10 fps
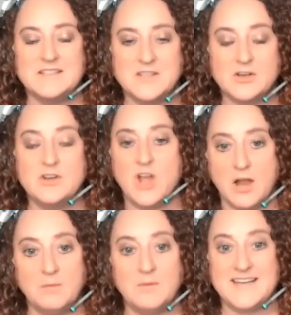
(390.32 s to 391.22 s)
is they're
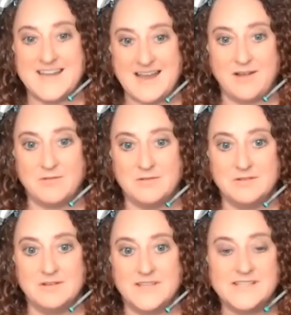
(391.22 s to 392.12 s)
not written down.
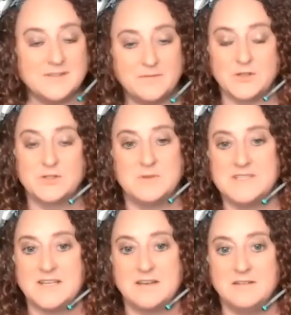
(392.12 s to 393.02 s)
That's the first
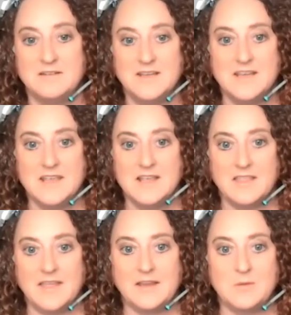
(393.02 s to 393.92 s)
reason.
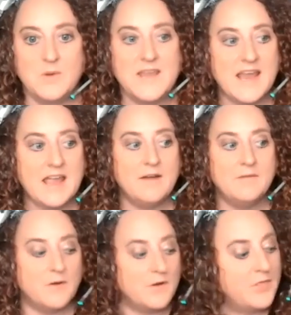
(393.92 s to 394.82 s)
Like, we
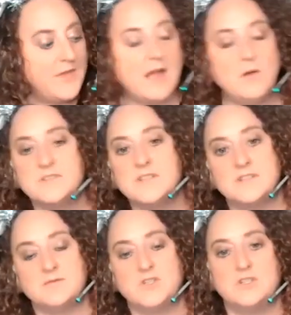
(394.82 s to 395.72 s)
have
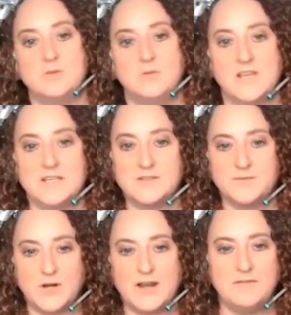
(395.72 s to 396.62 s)
thousands of to-do
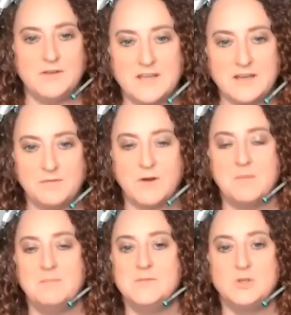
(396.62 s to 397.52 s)
lists for everything
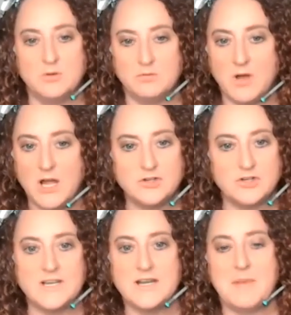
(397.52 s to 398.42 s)
from do the
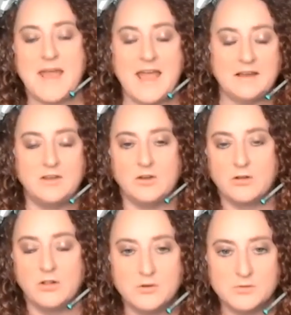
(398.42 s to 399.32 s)
laundry to pack your
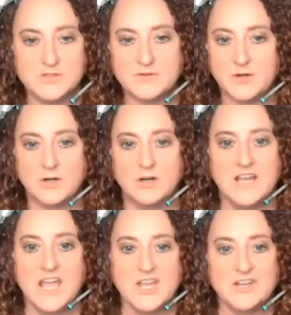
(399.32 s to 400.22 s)
clothes for
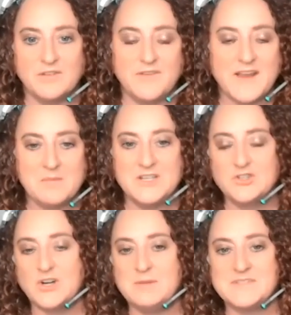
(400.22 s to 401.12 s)
your
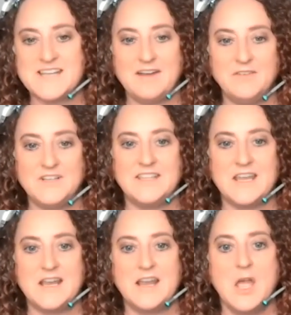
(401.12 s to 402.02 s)
family trip to
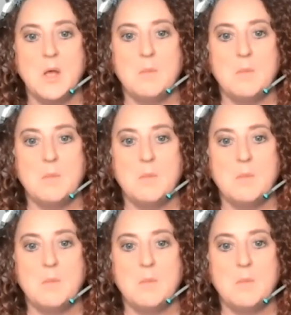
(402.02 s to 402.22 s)
everything.